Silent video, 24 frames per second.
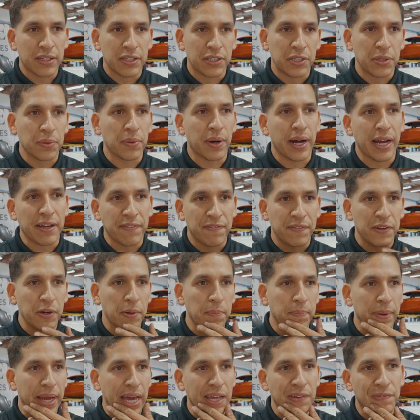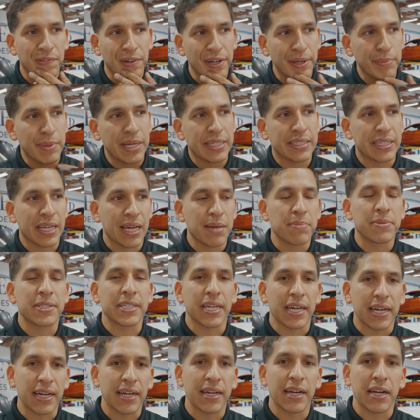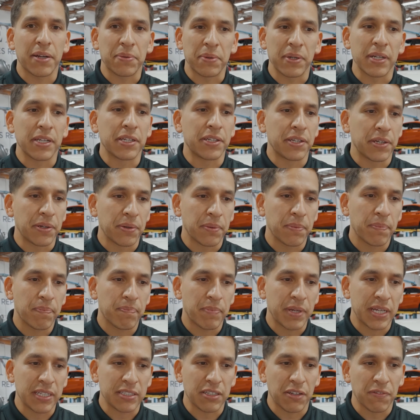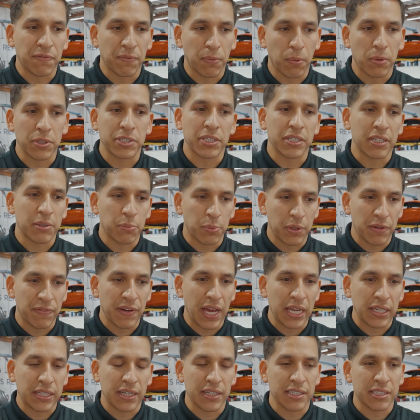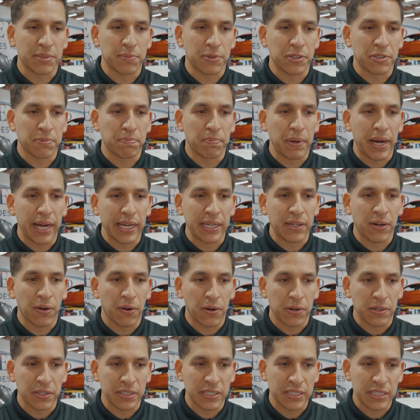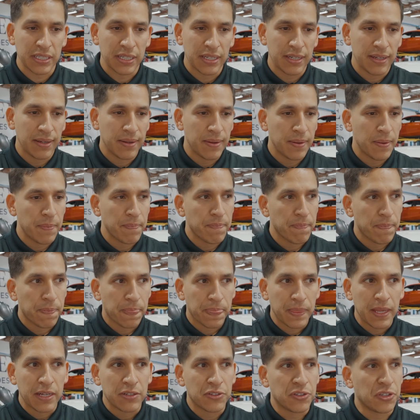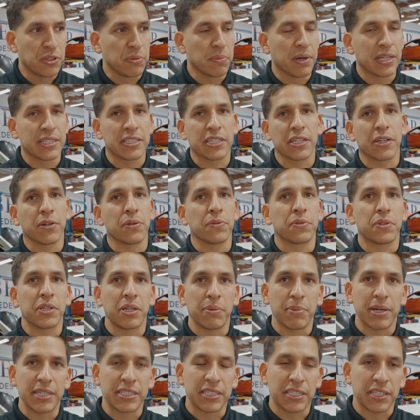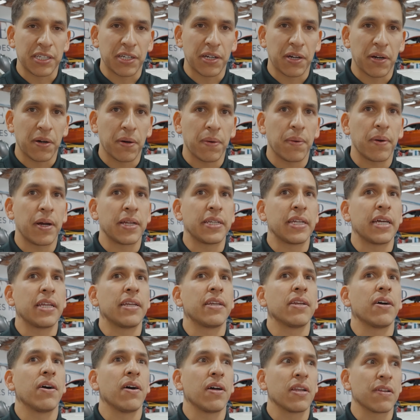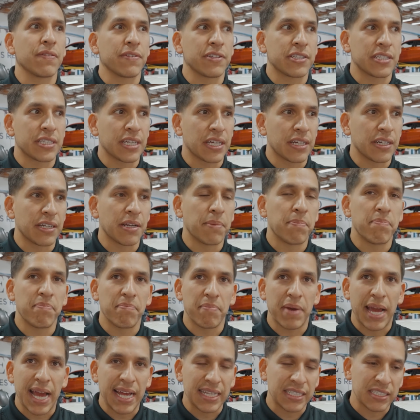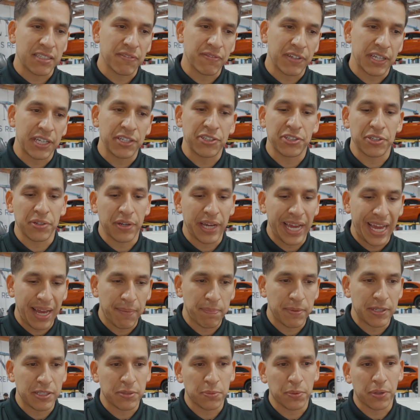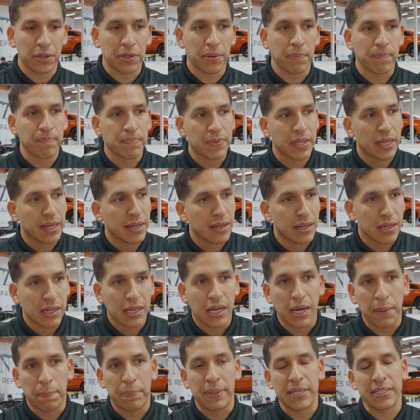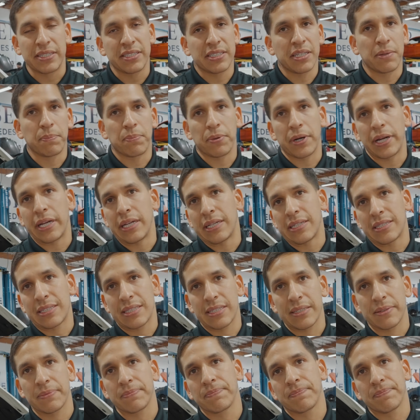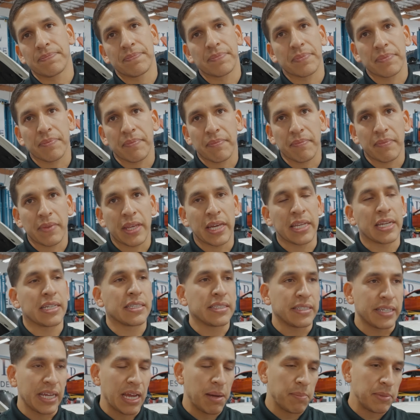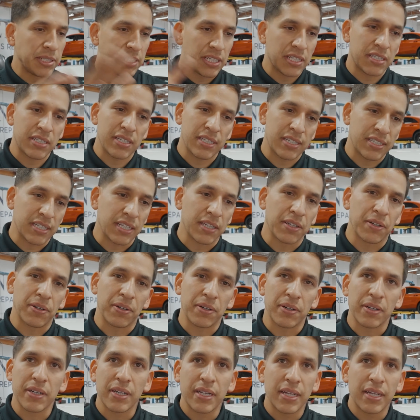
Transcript: do I feel bad for them at times? Yeah, I really do. Because unfortunately, we've had customers buy cars 2 months ago, 3 months ago, and then all of a sudden a massive issue happens where a piston breaks and it damages the cylinder,